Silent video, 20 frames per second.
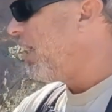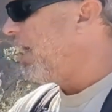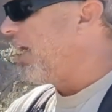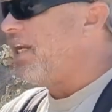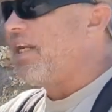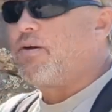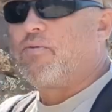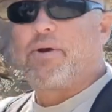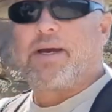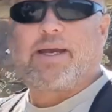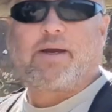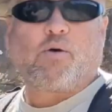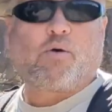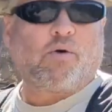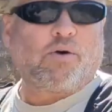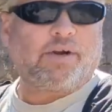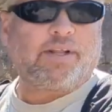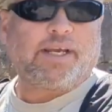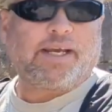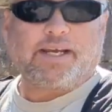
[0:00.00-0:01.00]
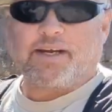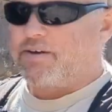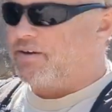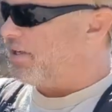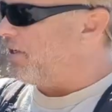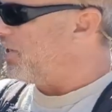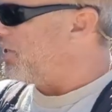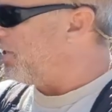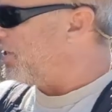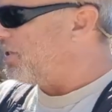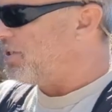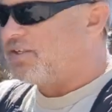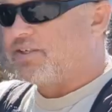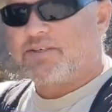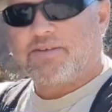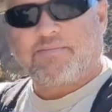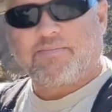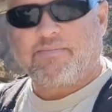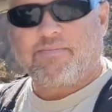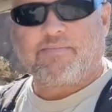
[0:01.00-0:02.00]
anyway, or they could have
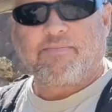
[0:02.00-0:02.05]
just